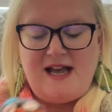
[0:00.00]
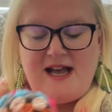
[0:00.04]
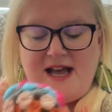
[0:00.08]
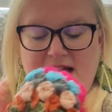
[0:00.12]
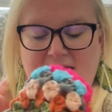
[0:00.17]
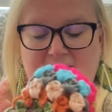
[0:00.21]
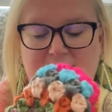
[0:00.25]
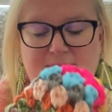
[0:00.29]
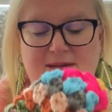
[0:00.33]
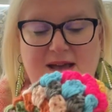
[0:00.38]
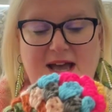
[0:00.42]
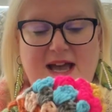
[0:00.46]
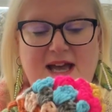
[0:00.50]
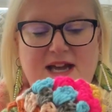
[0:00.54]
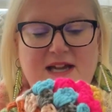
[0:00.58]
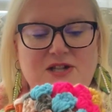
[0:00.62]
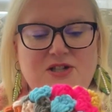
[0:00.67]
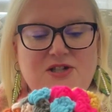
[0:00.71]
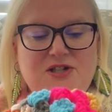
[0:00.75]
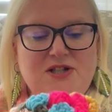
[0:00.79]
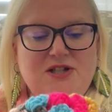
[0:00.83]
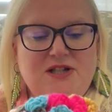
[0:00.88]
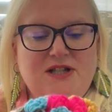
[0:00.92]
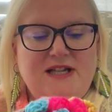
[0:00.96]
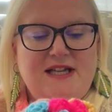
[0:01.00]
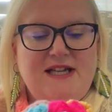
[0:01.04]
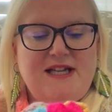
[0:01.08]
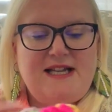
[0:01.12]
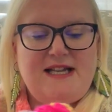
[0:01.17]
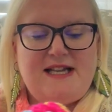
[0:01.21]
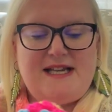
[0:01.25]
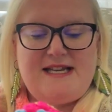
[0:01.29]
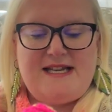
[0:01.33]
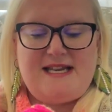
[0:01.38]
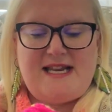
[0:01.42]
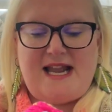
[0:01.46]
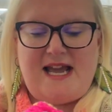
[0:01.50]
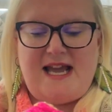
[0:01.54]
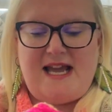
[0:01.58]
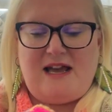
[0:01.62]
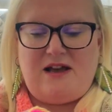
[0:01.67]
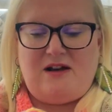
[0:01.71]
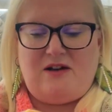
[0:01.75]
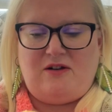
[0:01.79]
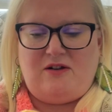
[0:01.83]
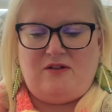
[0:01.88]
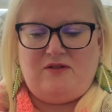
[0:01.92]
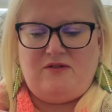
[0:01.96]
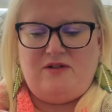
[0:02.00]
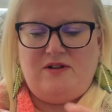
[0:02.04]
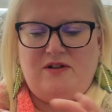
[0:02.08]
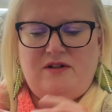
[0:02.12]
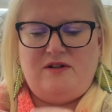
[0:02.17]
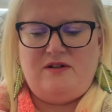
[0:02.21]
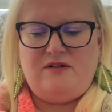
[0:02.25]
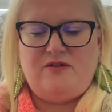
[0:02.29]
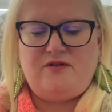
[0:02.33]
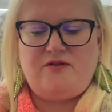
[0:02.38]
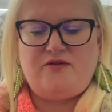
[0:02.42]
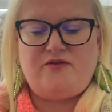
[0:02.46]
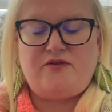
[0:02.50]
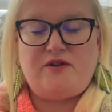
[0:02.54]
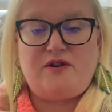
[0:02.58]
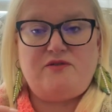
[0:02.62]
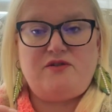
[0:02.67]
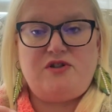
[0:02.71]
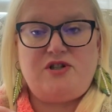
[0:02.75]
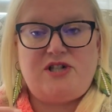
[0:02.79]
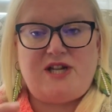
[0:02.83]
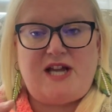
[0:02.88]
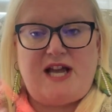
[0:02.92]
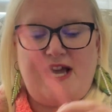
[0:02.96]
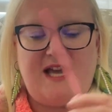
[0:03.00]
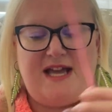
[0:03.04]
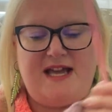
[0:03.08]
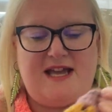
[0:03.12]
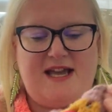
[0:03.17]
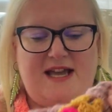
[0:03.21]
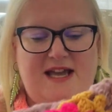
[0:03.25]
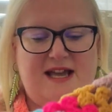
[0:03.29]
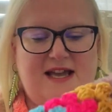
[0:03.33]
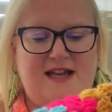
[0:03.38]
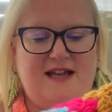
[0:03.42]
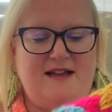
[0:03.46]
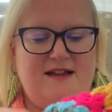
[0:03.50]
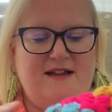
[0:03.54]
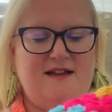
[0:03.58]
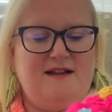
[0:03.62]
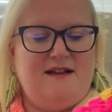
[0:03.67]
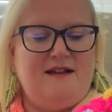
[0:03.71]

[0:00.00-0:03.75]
I'm actually now crocheting.